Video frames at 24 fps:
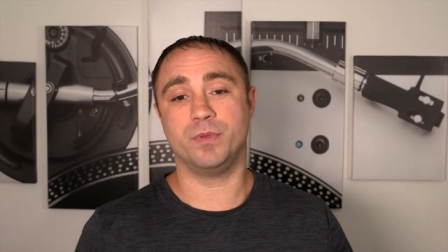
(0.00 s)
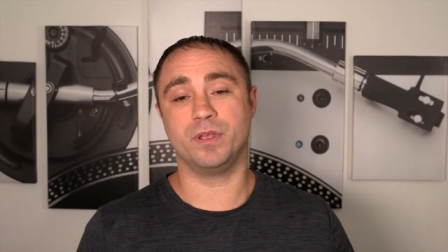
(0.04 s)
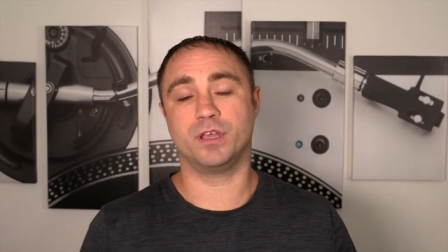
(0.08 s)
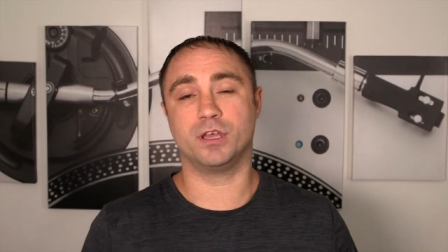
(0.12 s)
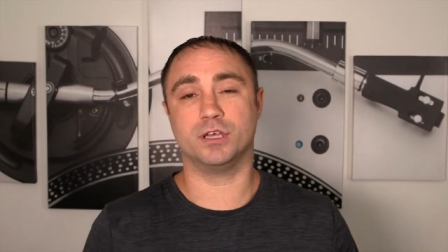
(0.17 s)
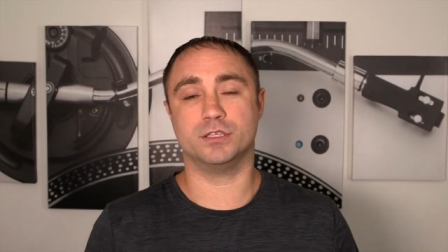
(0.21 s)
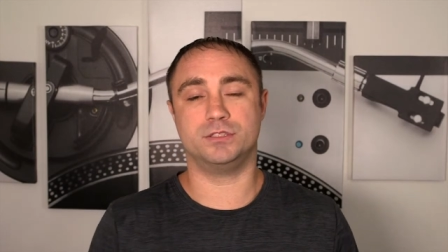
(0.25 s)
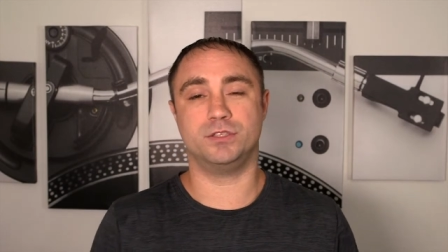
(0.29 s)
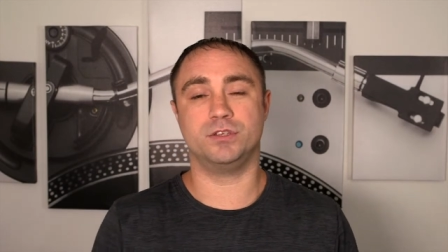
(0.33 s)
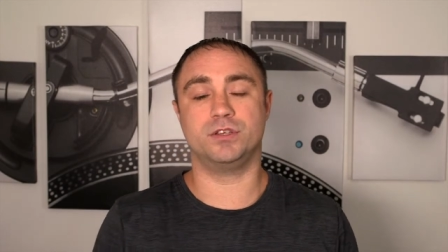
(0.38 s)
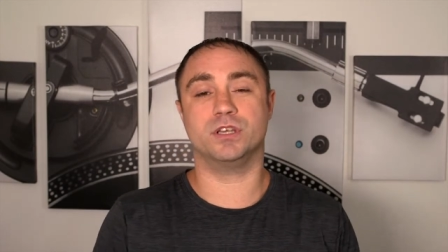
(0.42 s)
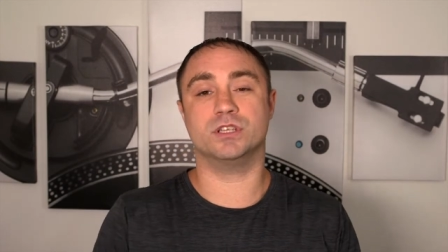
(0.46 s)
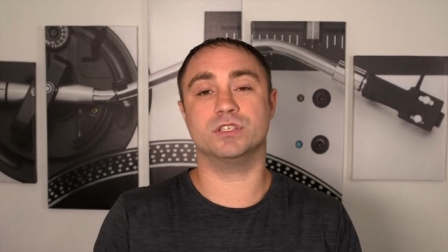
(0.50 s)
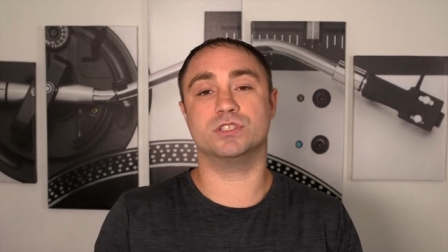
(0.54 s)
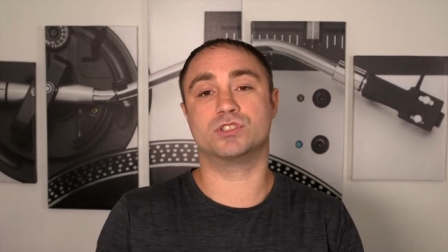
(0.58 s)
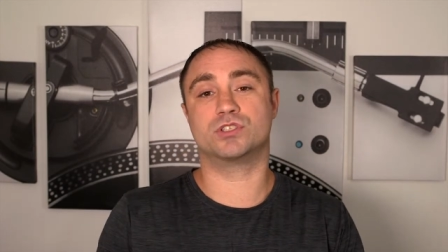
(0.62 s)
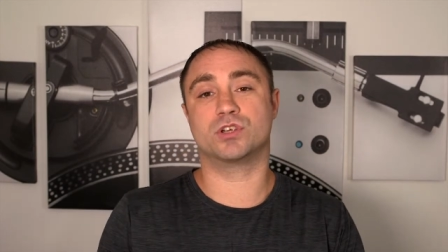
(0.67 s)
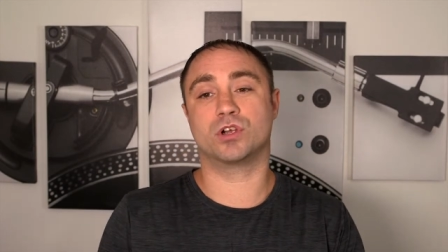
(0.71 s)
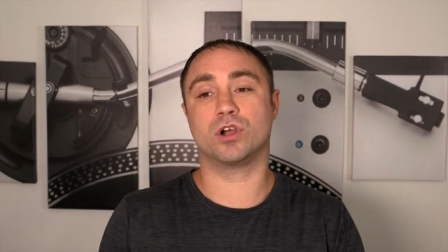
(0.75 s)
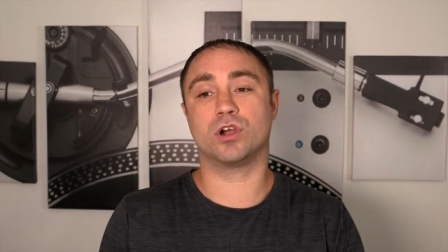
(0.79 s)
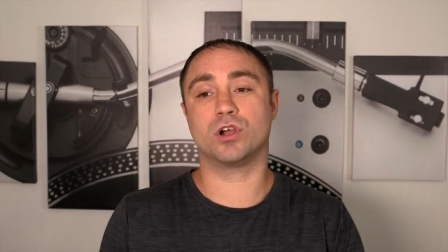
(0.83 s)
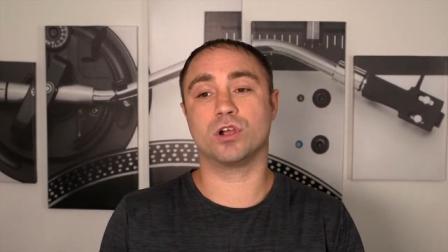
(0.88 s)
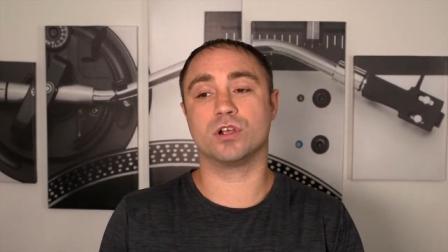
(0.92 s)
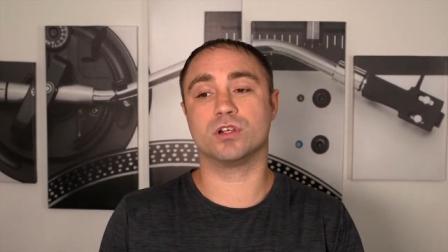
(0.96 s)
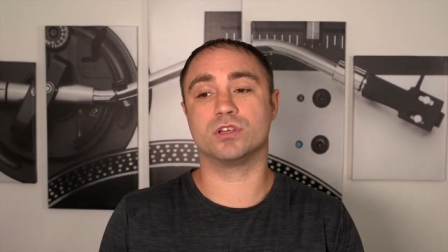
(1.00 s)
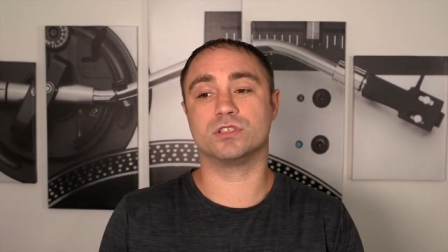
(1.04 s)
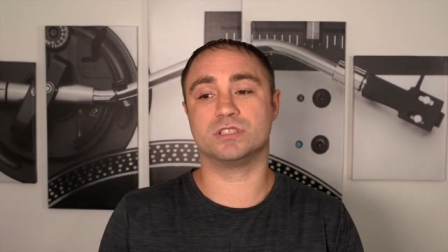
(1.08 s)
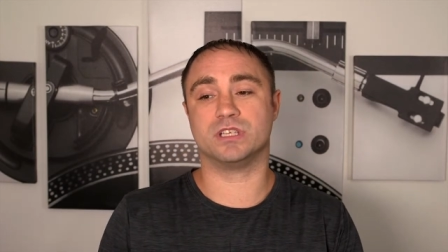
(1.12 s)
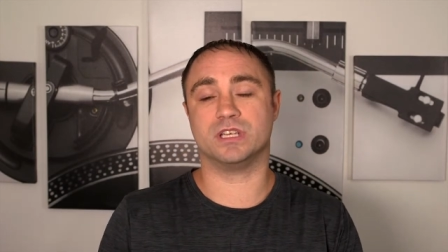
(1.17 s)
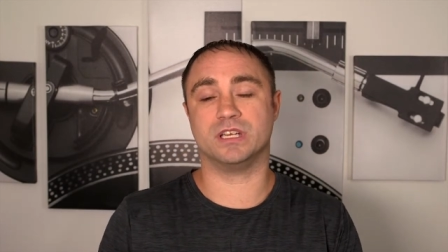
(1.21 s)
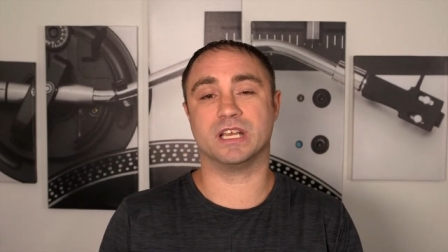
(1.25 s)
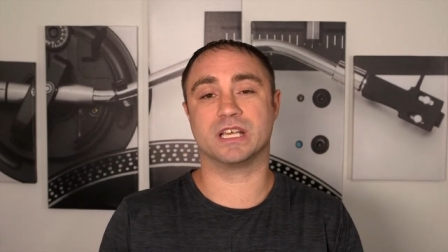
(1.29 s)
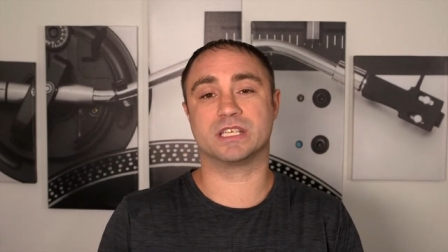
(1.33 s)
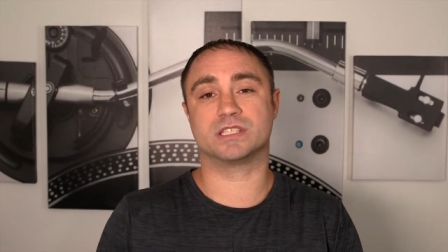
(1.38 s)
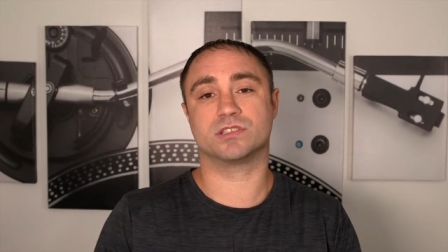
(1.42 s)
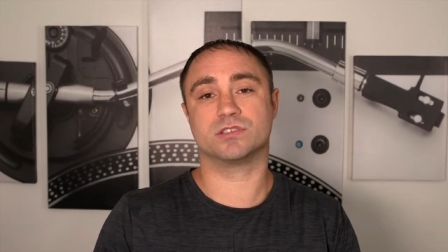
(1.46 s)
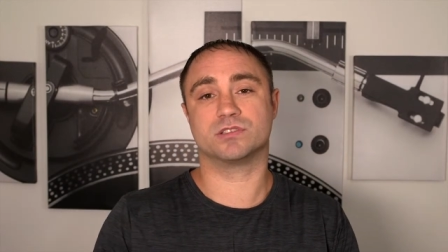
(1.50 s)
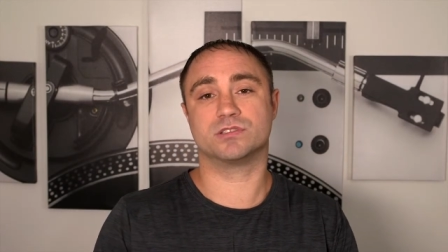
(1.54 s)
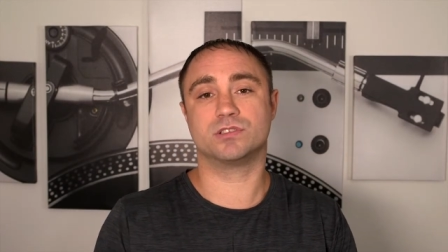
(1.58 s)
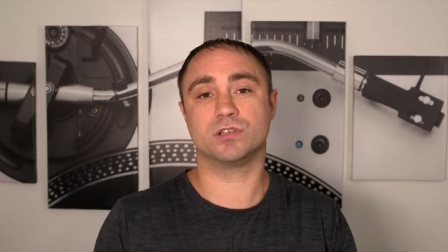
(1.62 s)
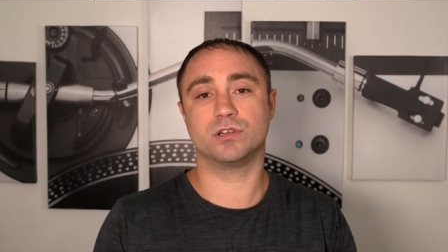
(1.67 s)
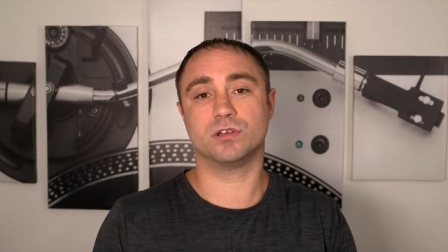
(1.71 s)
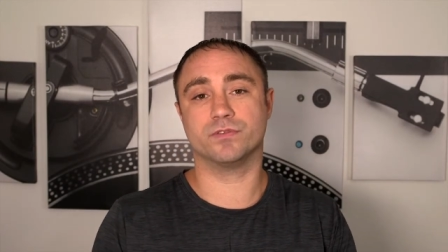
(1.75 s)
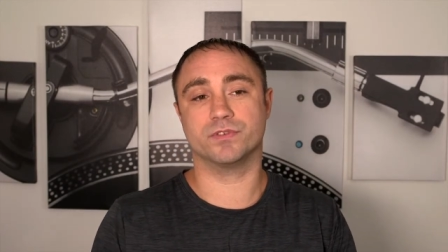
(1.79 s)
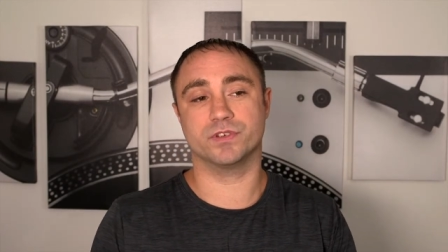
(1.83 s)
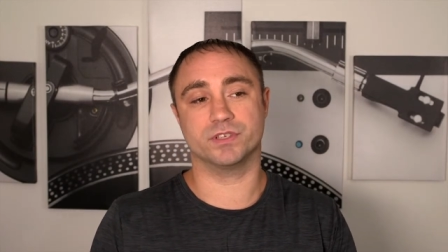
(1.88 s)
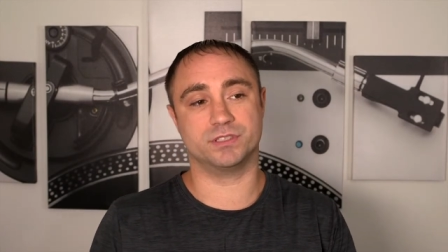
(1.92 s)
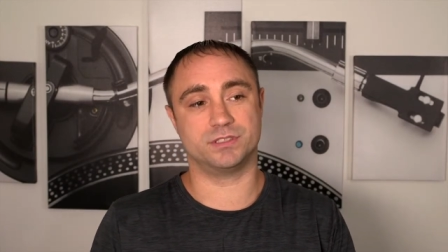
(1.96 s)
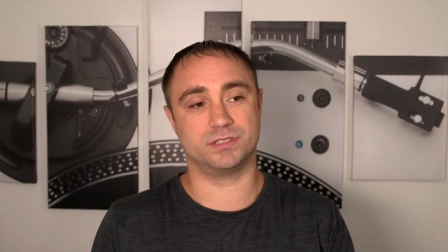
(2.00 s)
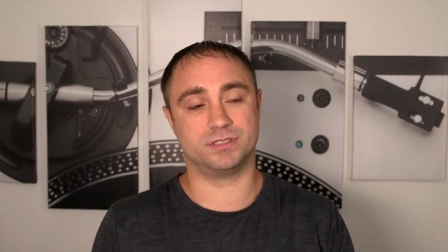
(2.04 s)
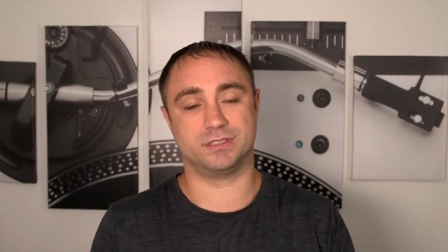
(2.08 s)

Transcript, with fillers: because you can charge an extra service.